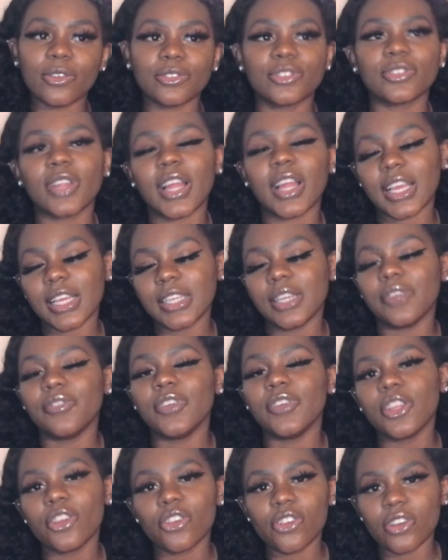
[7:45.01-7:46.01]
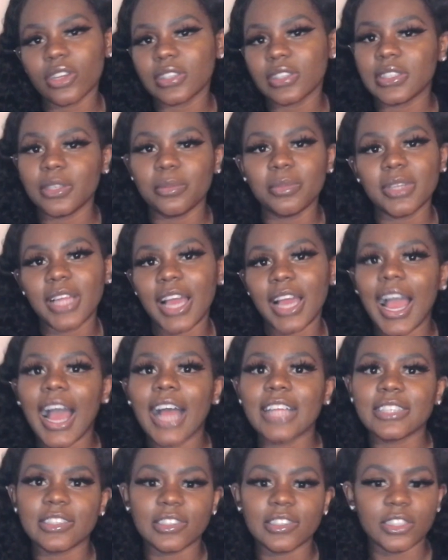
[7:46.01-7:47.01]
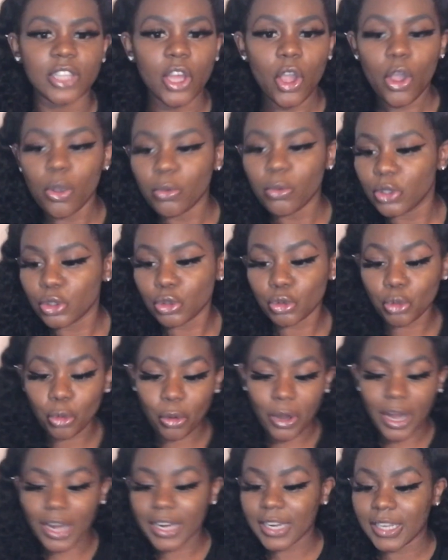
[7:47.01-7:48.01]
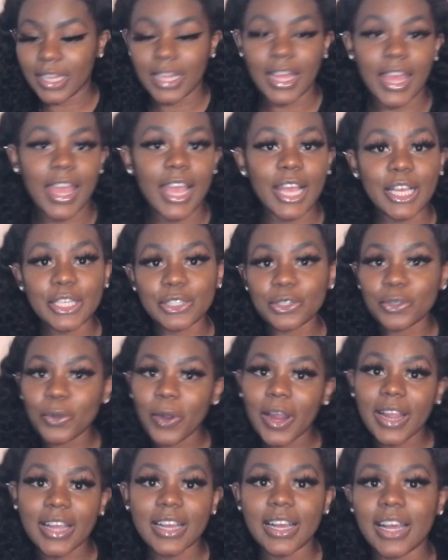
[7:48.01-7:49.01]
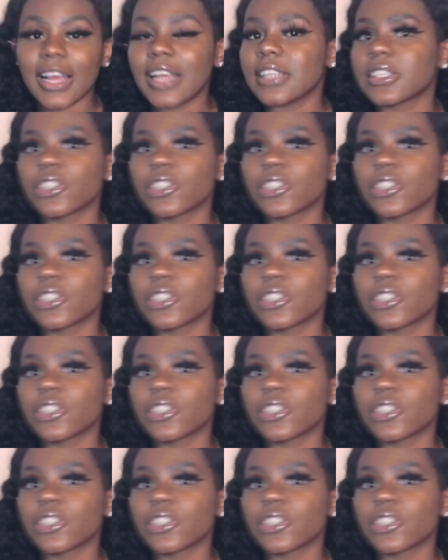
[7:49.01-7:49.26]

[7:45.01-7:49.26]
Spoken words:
So like in the video, you'll see me like I just was cracking her ass,